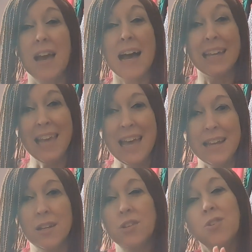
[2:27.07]

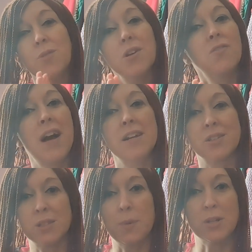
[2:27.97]
again, you can find a
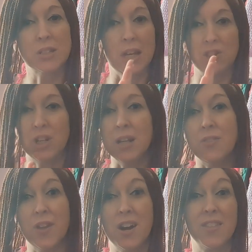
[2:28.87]
small section
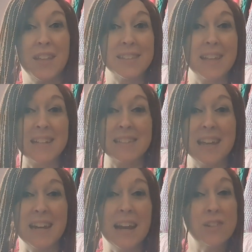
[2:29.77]
in there that's going to
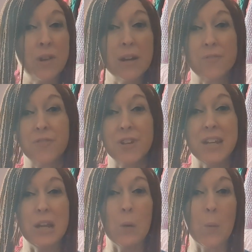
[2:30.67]
say nitrate
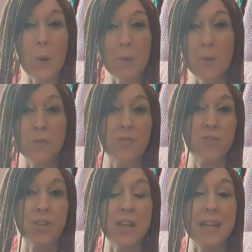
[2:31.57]
free, hormone
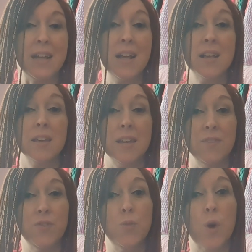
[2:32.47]
free.
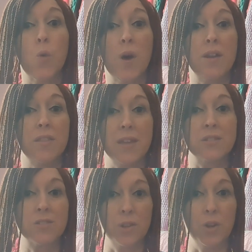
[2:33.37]
If you know what
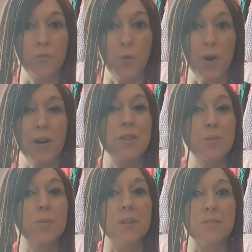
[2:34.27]
things to look for,
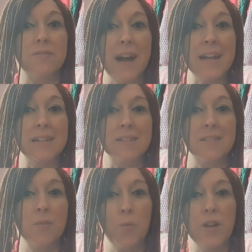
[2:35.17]
you can find
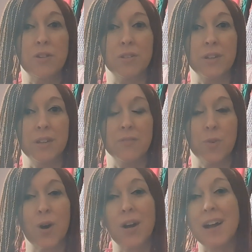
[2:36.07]
what you're looking
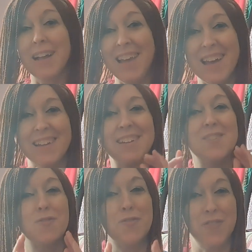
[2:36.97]
for. Again,
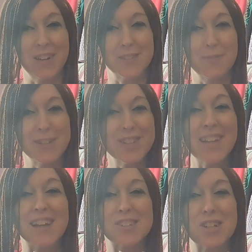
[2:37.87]
very small
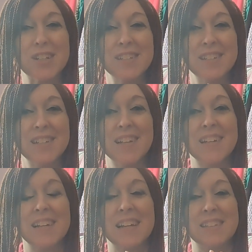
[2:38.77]
selection.
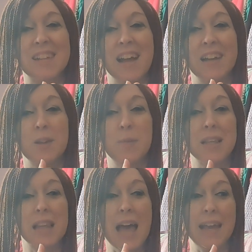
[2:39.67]
It's not going to be
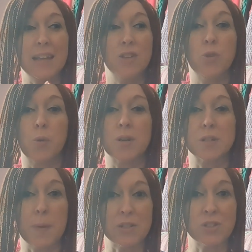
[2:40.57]
like your
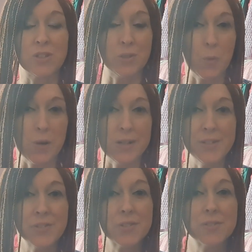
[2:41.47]
specialty
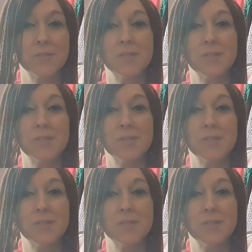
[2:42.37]
stores.